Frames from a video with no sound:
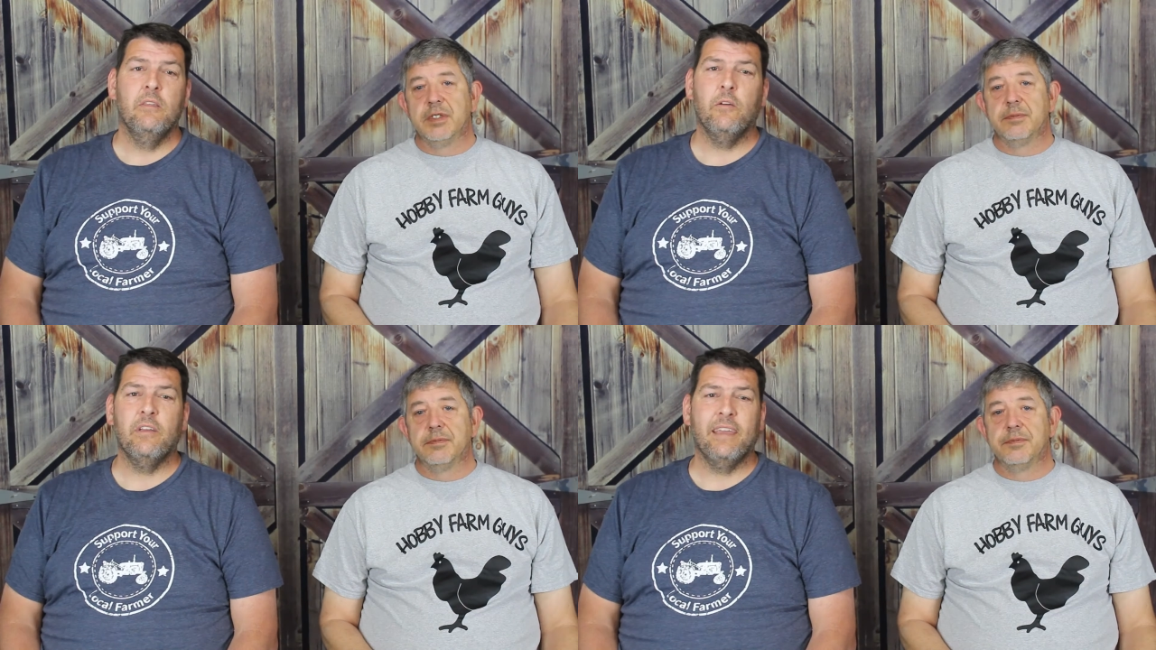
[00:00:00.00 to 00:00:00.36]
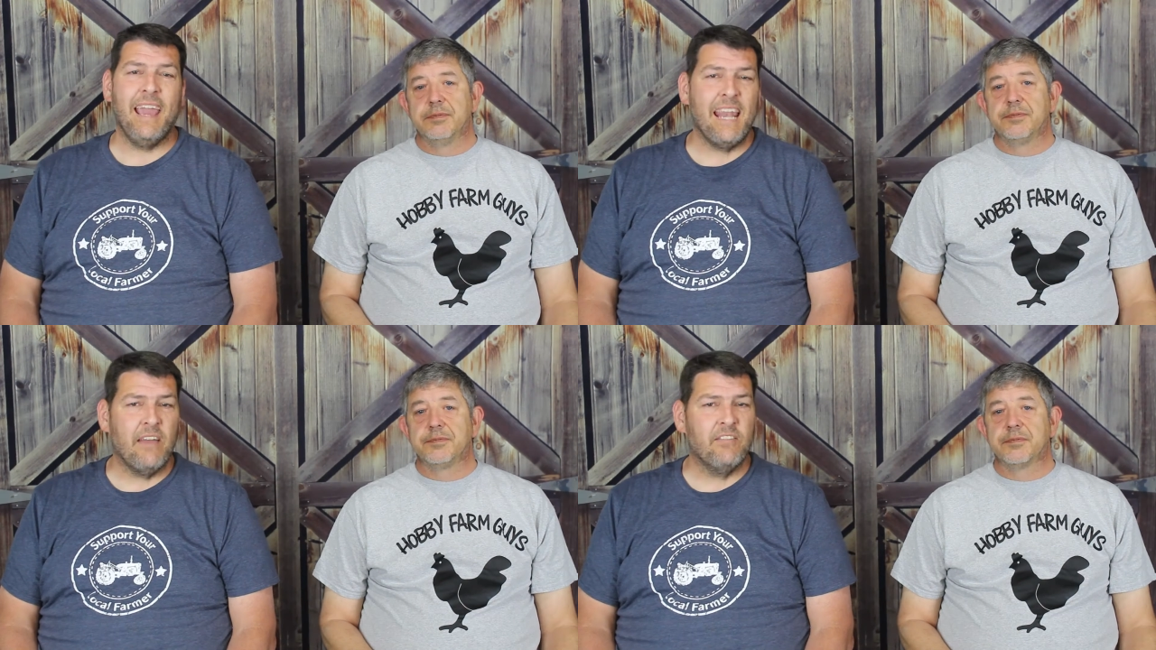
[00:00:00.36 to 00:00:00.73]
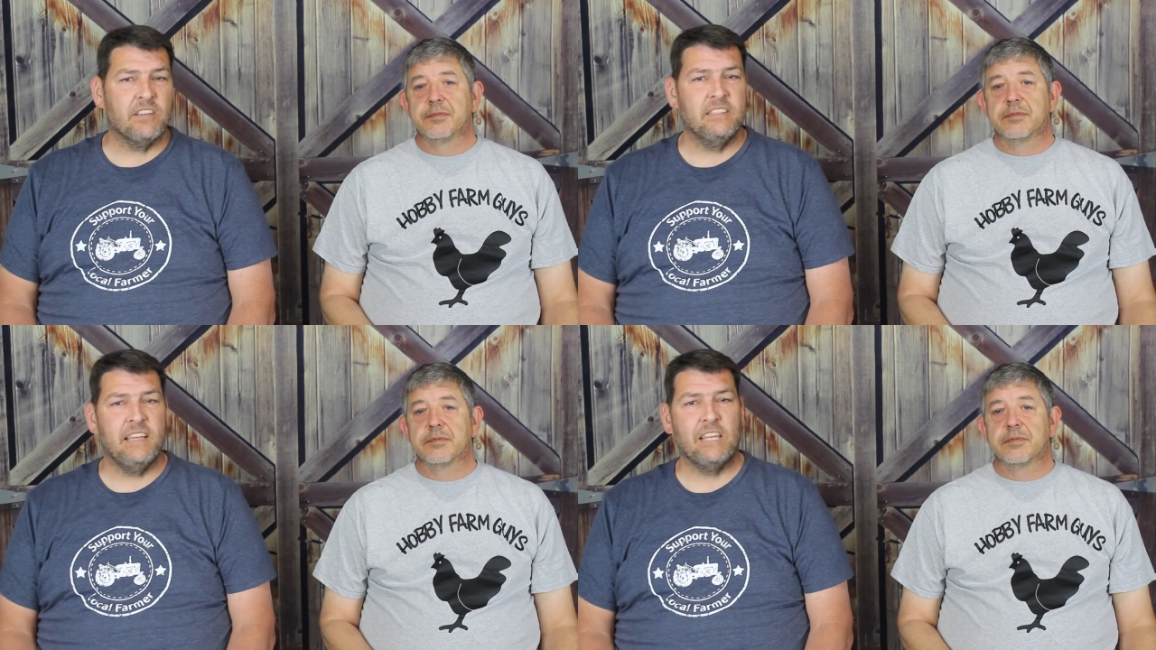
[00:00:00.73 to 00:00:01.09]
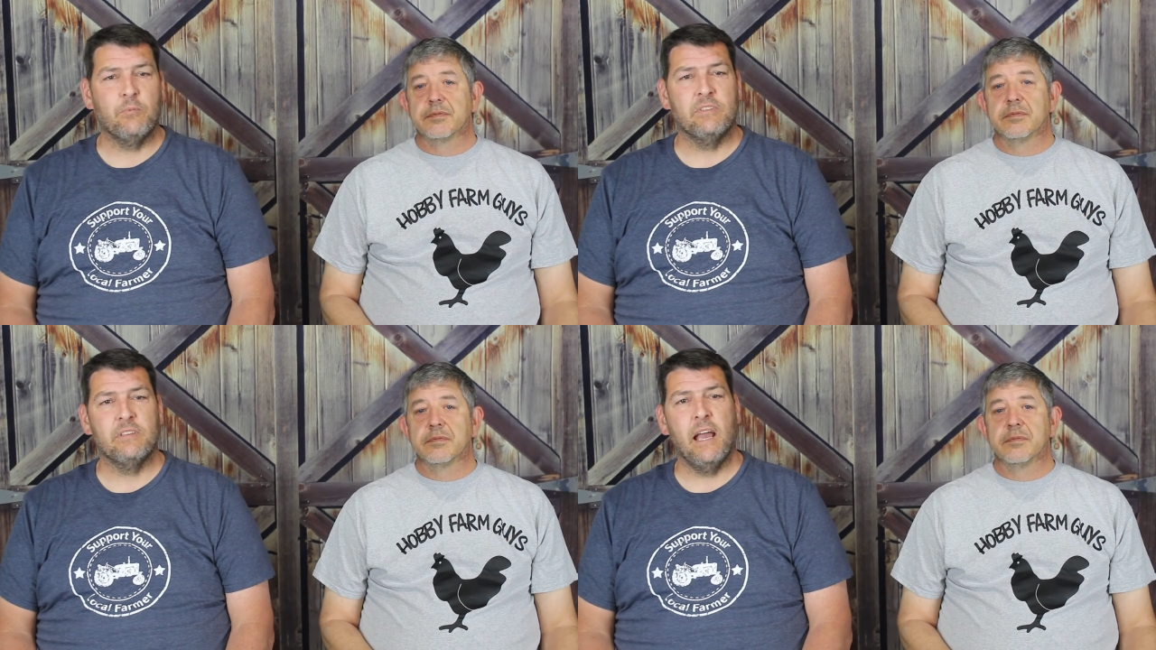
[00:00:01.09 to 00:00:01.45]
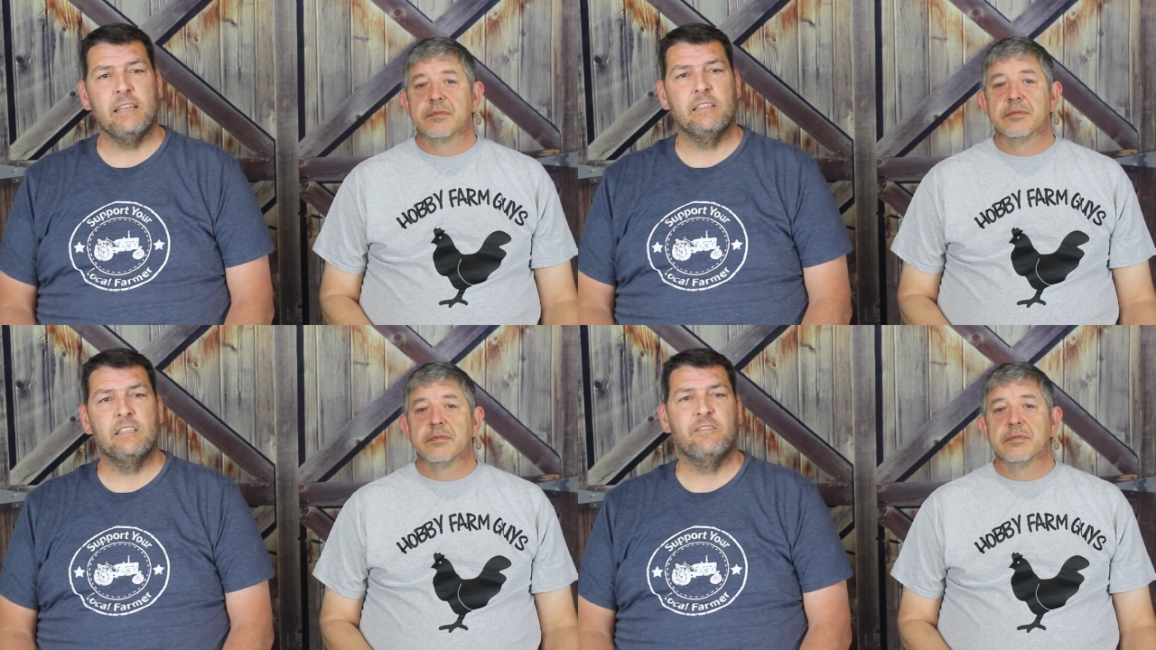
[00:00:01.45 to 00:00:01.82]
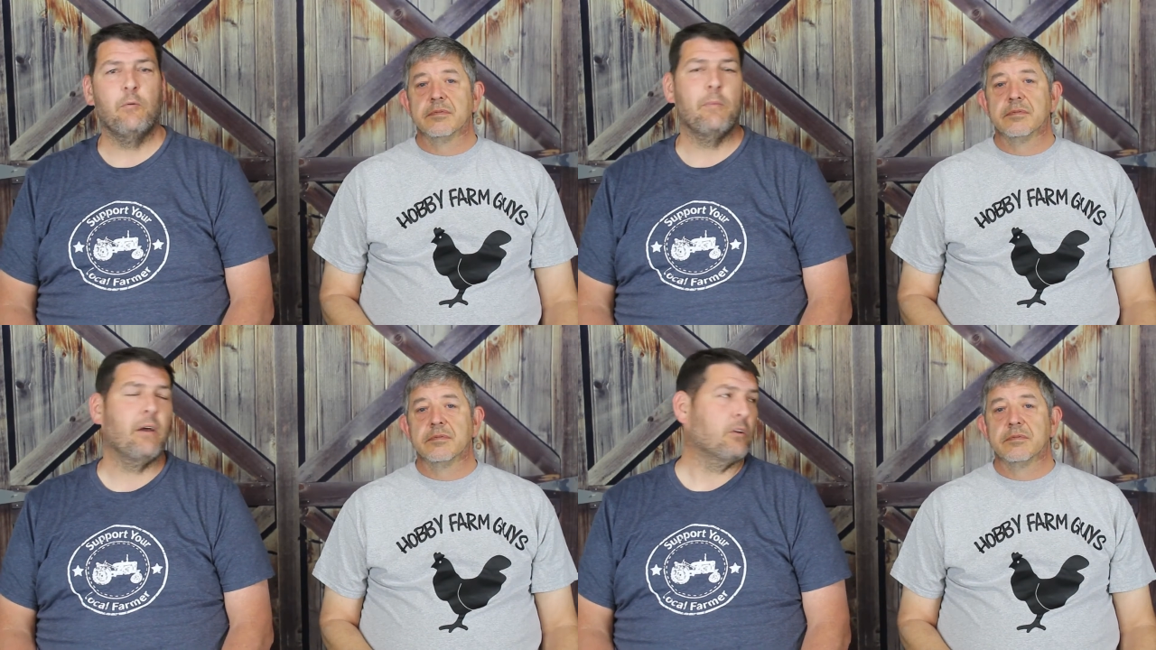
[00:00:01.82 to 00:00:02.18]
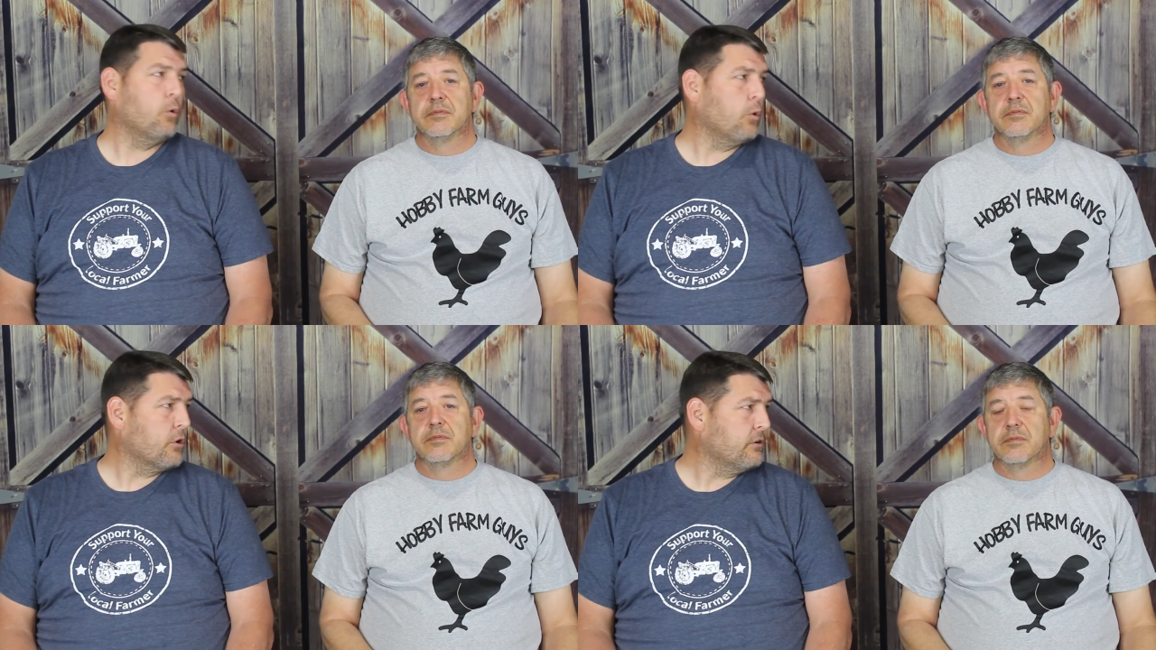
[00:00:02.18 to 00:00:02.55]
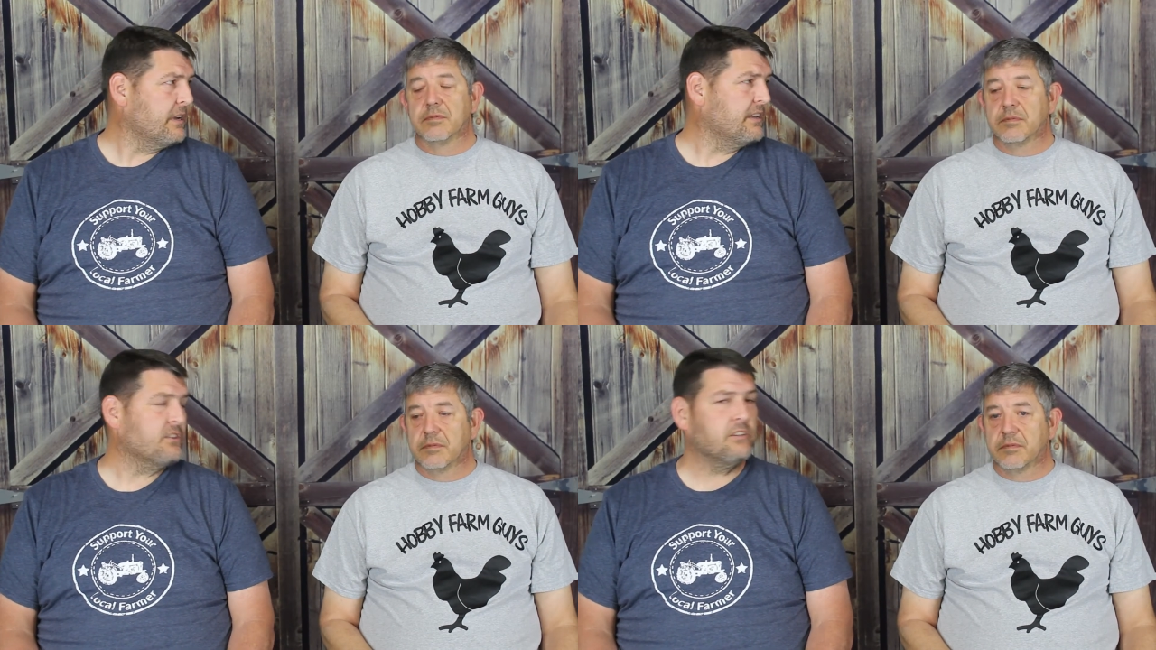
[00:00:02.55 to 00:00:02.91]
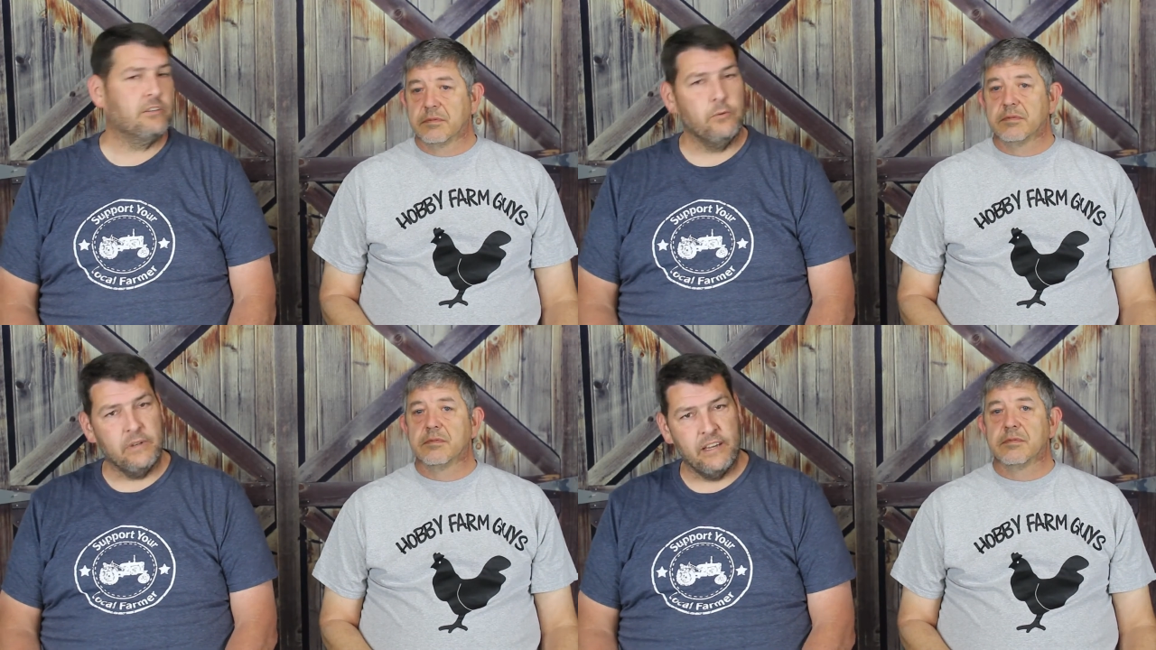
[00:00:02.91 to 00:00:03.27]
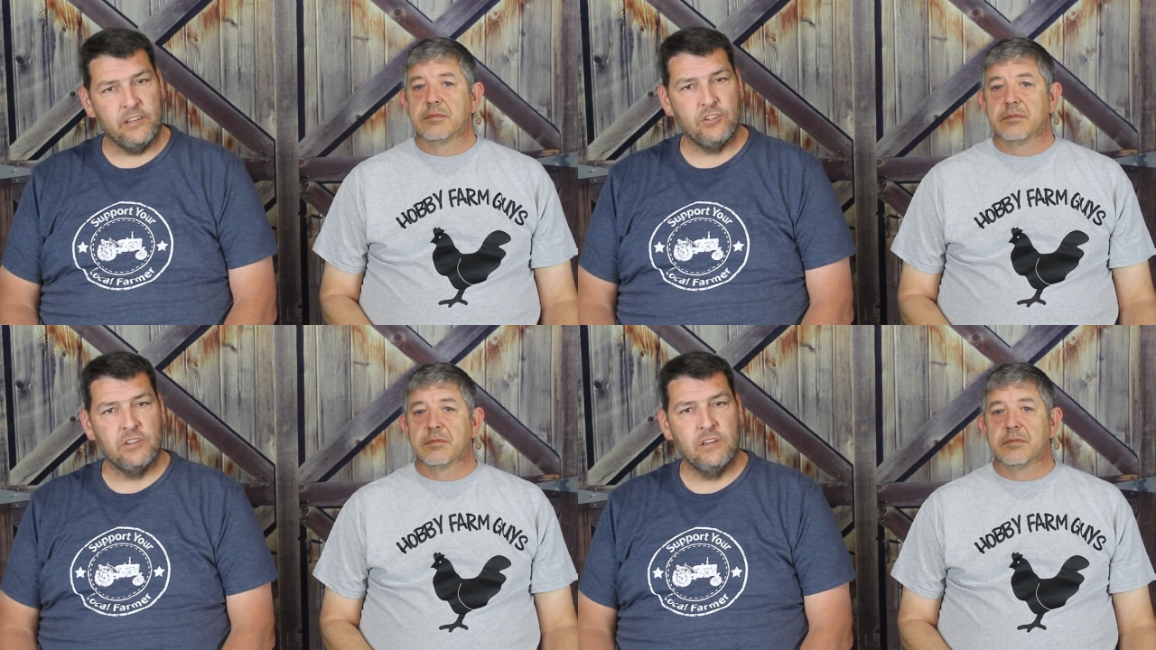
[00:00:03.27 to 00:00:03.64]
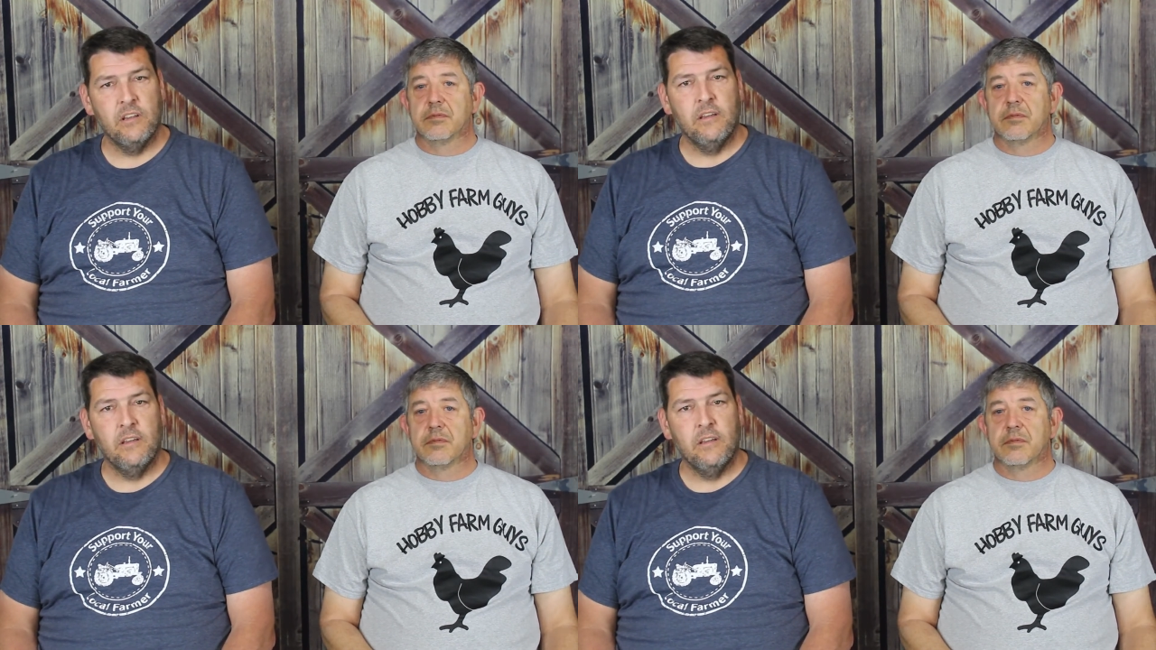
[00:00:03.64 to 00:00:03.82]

Speaker 1: though you can have success with sizes from about a quarter an inch to an inch.